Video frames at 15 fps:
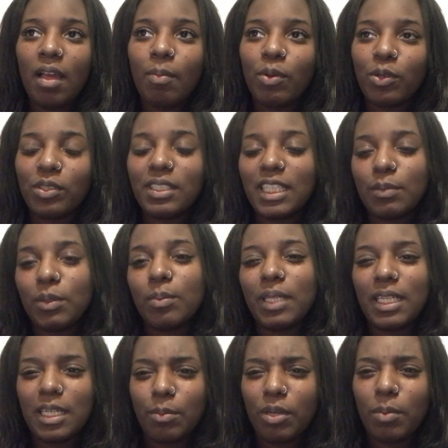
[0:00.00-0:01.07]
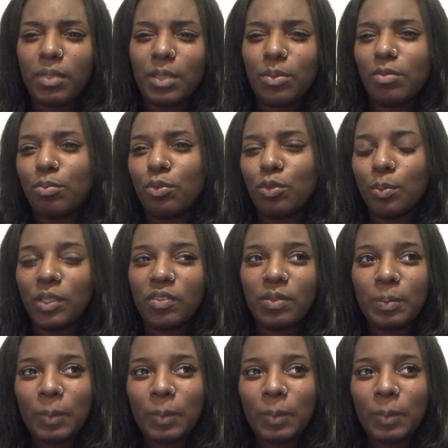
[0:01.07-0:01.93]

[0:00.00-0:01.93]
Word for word: because he has been playing in the Premier League with Bournemouth.